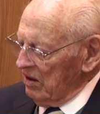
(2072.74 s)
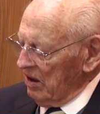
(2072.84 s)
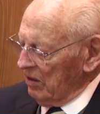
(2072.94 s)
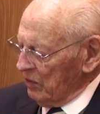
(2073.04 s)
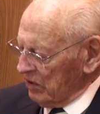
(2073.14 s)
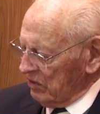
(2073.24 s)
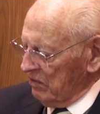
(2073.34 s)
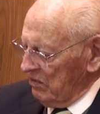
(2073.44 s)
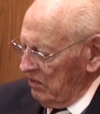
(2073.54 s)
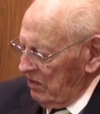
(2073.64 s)
I
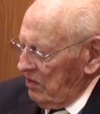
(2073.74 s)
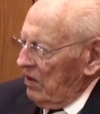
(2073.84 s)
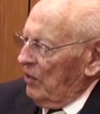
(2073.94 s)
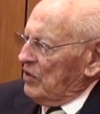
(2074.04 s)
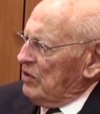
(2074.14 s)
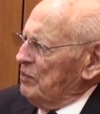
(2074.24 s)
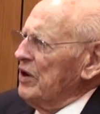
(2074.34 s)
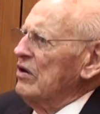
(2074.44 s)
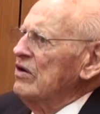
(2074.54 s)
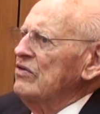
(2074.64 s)
went to
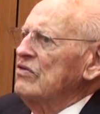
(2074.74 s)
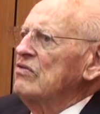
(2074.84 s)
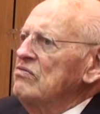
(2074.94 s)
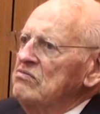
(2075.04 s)
Paris